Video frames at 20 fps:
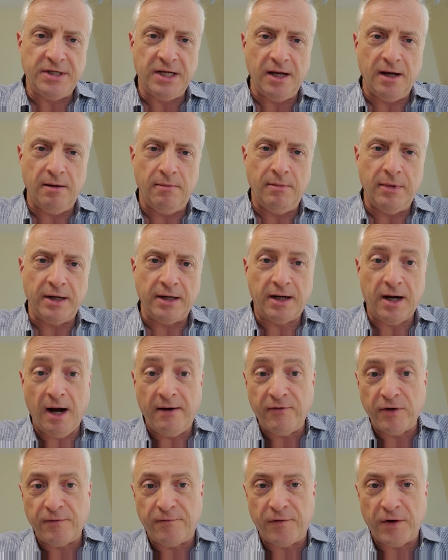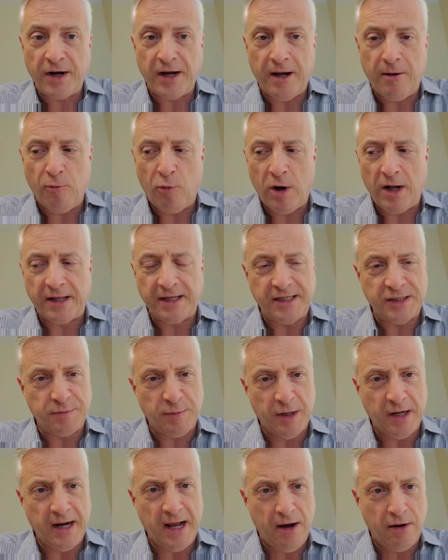him and covered for him while he's
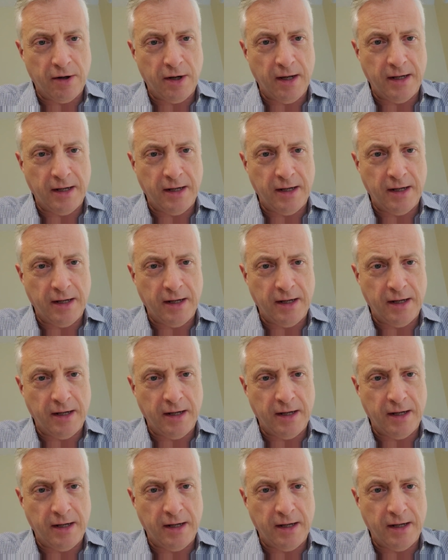been out